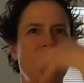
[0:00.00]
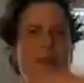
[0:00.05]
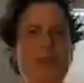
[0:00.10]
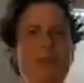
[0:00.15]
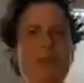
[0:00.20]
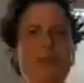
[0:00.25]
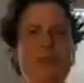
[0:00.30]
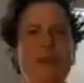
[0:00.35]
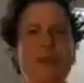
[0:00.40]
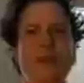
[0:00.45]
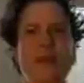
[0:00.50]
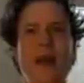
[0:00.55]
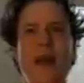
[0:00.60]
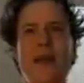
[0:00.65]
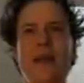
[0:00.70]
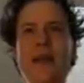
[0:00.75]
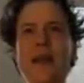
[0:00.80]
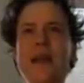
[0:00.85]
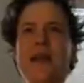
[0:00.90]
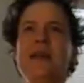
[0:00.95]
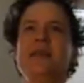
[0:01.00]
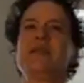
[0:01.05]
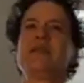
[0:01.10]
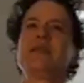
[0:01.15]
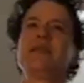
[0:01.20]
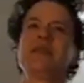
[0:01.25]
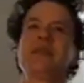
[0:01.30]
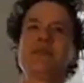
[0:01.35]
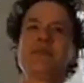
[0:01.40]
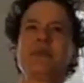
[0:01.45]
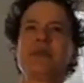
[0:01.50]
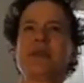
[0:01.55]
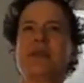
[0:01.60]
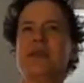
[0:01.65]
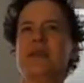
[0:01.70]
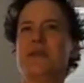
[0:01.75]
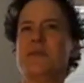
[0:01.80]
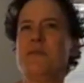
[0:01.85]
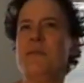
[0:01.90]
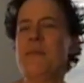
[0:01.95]
and goes like that. So this was a
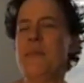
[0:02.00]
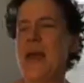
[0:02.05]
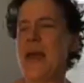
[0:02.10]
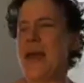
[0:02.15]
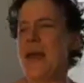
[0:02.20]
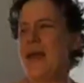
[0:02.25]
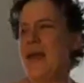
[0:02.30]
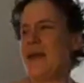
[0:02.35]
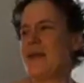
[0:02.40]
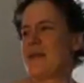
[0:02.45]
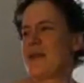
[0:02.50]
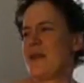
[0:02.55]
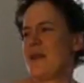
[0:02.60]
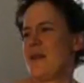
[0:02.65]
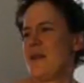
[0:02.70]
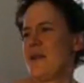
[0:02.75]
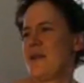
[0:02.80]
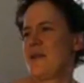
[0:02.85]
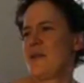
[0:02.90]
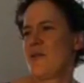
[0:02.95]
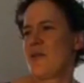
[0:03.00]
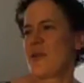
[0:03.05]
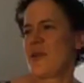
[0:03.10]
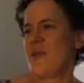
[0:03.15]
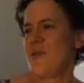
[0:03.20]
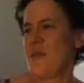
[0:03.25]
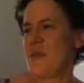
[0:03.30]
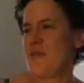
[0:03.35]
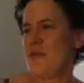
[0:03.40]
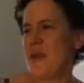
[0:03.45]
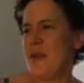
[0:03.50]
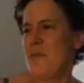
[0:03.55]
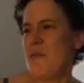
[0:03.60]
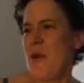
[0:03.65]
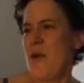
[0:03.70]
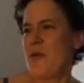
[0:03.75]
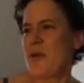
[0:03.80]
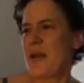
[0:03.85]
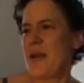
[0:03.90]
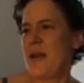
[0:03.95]
debate sort of between
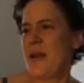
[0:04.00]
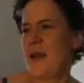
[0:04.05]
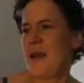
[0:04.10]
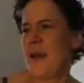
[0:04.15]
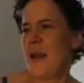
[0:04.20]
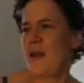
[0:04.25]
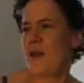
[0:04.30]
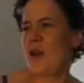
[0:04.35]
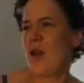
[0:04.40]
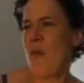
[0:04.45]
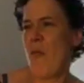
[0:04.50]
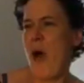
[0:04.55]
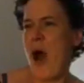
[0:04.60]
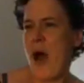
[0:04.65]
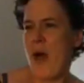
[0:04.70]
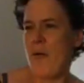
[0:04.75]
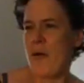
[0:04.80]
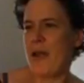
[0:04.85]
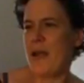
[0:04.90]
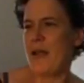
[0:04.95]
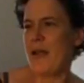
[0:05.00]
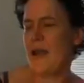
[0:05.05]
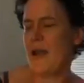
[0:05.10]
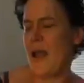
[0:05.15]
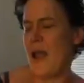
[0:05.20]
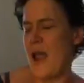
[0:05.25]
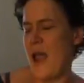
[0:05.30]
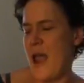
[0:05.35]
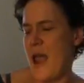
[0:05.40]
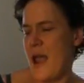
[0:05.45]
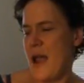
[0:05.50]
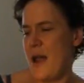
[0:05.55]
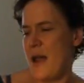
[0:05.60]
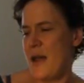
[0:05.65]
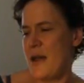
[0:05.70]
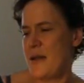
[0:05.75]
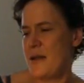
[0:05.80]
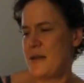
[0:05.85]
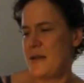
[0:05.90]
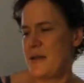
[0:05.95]
Mona El-Tawawi
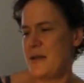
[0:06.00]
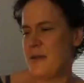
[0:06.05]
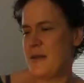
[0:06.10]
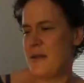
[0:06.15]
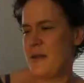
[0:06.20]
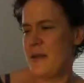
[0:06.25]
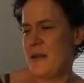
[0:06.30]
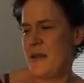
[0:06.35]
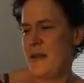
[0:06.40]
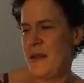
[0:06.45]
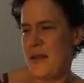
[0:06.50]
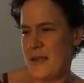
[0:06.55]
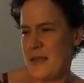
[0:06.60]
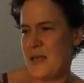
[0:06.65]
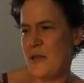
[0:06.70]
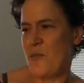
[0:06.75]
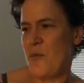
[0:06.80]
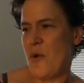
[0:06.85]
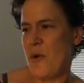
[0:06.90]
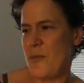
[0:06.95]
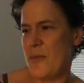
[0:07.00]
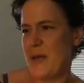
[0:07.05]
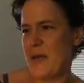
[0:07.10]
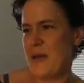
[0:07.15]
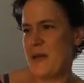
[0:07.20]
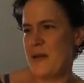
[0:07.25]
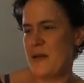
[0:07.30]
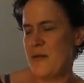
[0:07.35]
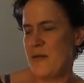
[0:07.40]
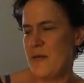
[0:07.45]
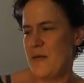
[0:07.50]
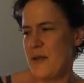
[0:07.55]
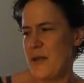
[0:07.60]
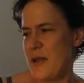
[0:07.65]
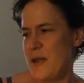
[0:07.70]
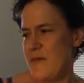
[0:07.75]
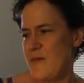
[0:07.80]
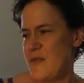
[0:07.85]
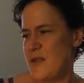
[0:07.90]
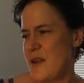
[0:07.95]
and this woman who
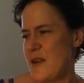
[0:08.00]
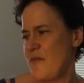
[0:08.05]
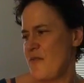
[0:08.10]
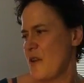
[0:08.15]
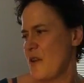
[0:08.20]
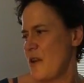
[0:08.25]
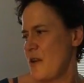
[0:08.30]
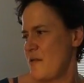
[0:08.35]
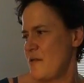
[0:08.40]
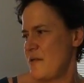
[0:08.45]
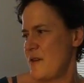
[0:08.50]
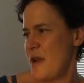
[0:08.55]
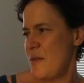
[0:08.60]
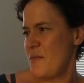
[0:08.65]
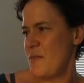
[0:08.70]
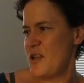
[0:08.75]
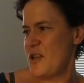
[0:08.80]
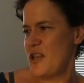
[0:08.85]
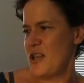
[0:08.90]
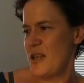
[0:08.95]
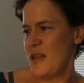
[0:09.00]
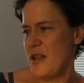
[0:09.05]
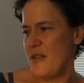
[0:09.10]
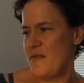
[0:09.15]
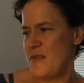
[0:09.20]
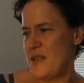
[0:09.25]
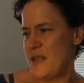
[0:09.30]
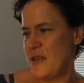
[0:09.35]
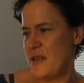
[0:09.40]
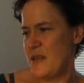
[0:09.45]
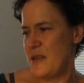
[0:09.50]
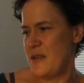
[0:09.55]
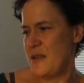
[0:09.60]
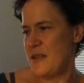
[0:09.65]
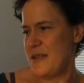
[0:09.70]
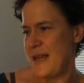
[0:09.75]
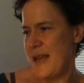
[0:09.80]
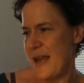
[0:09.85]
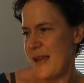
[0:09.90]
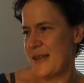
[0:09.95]
lives, I forget her name, but she lives
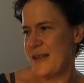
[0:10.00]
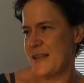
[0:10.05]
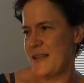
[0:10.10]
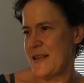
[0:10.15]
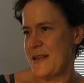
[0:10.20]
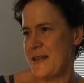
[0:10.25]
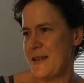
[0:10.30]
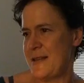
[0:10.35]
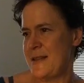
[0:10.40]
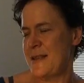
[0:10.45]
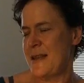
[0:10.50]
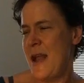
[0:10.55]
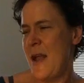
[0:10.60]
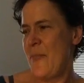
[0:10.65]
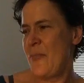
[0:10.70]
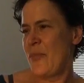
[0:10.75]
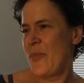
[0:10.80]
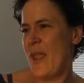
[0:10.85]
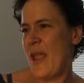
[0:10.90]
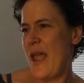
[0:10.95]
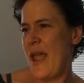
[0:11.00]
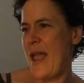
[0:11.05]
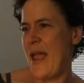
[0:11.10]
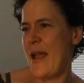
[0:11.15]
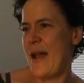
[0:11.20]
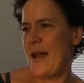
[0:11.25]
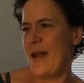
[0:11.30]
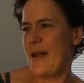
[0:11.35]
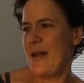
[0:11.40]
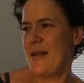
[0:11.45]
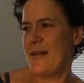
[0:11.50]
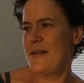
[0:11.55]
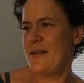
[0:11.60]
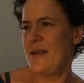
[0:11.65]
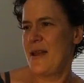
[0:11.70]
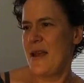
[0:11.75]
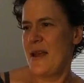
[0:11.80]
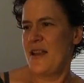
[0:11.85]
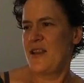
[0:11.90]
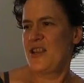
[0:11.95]
in Texas,
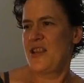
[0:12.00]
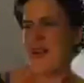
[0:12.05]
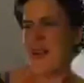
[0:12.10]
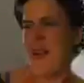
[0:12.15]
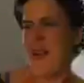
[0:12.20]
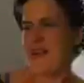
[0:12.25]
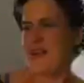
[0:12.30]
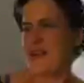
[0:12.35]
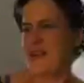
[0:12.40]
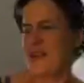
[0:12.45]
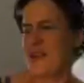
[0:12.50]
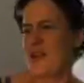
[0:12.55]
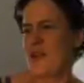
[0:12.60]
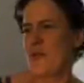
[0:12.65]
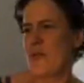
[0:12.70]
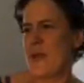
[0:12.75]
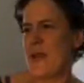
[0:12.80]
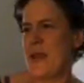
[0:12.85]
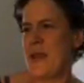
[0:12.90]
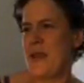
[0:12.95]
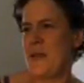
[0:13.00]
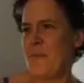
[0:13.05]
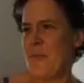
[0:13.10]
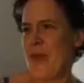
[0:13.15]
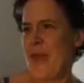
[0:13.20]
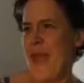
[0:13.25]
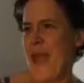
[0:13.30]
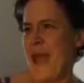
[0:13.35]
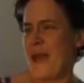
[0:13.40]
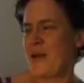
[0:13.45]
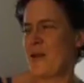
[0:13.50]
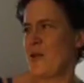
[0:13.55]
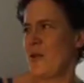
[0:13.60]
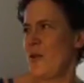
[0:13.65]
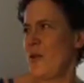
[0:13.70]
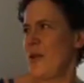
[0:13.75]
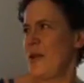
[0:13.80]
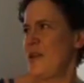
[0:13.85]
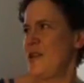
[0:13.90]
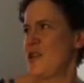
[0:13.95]
and she has a degree in
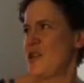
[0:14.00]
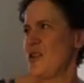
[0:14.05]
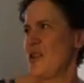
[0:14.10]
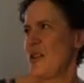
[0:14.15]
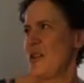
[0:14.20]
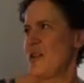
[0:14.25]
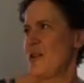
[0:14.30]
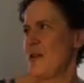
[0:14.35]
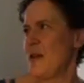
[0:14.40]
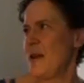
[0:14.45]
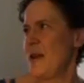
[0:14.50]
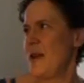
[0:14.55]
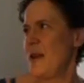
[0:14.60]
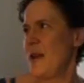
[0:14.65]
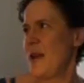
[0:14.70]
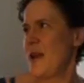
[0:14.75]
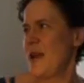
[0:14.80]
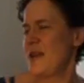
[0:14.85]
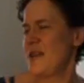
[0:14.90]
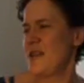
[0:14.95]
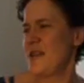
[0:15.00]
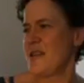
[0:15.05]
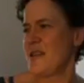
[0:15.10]
mechanical engineering, and she